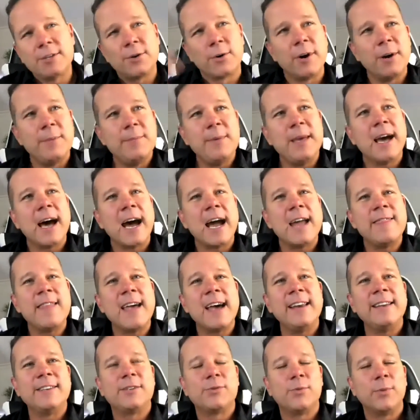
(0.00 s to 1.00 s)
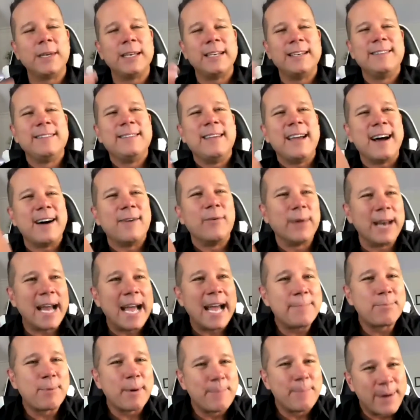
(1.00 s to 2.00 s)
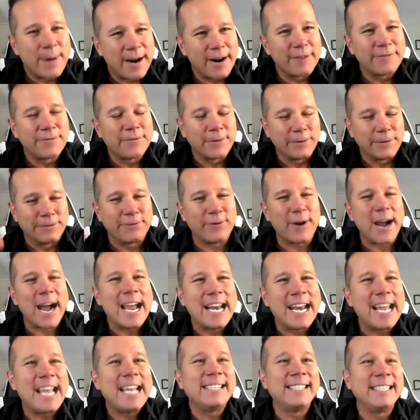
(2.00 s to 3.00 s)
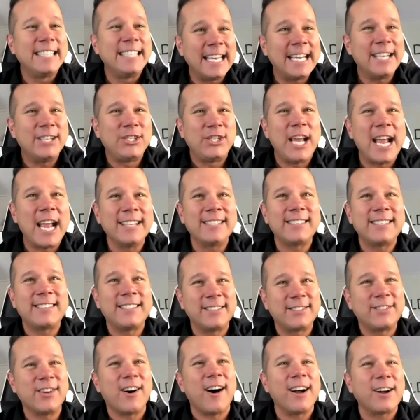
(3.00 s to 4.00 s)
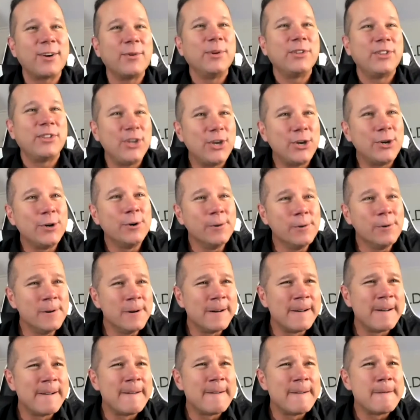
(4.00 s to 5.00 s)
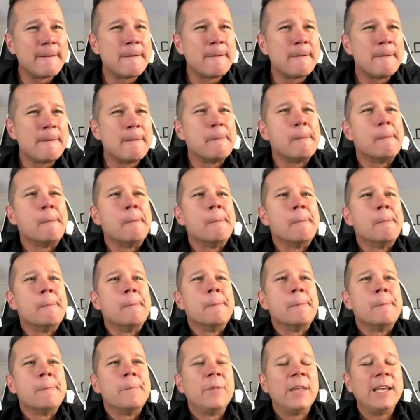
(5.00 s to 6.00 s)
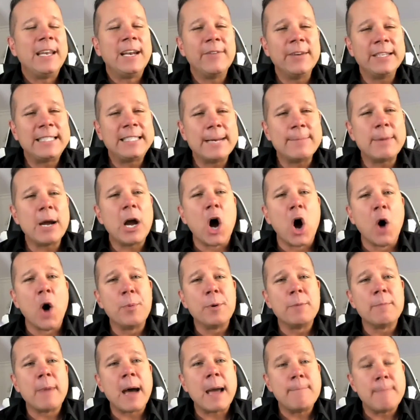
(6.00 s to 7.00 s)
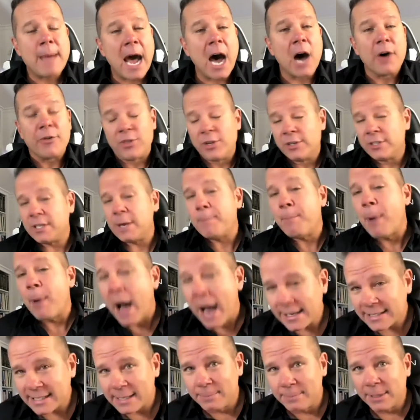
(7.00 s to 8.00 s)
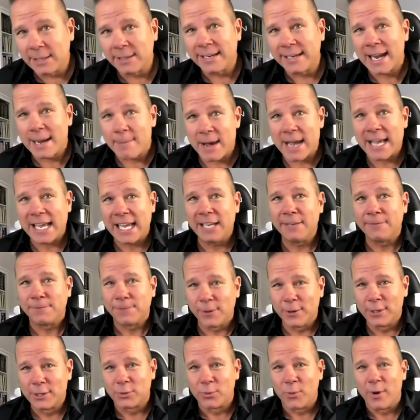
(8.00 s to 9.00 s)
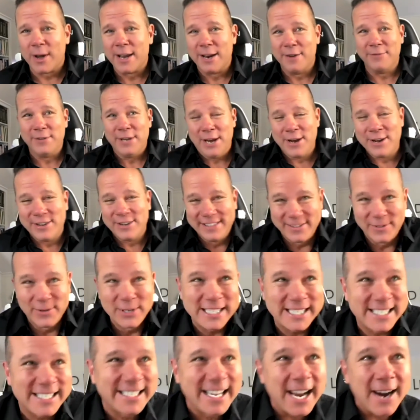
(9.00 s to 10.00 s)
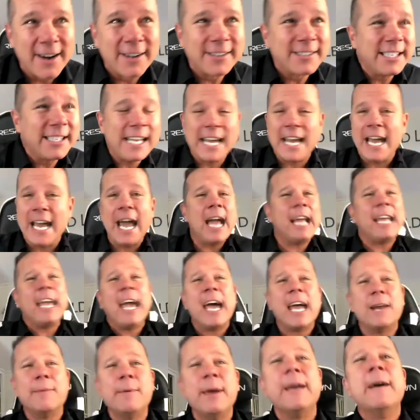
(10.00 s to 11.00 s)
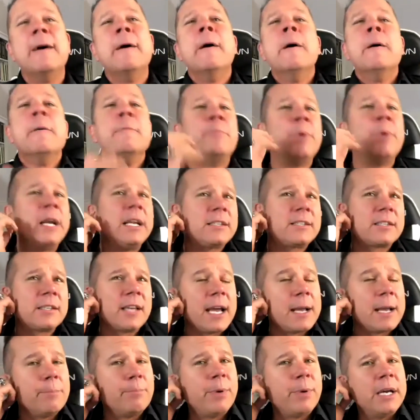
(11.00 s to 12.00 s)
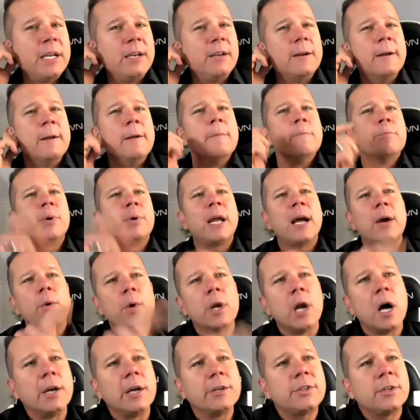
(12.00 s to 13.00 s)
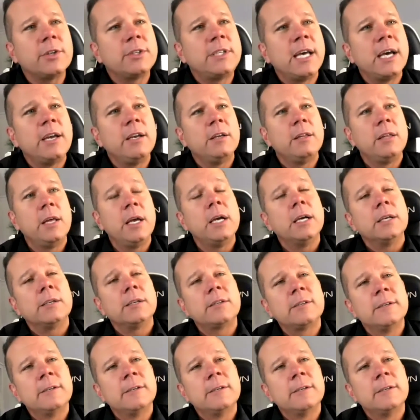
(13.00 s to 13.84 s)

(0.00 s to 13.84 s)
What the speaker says: behind that is when I prepare for Fridays and get a chance to talk with you, and every time I open my mouth, there's a possibility I might influence one of you, which scares the heck out of me. But it's like, but I would also tell you this,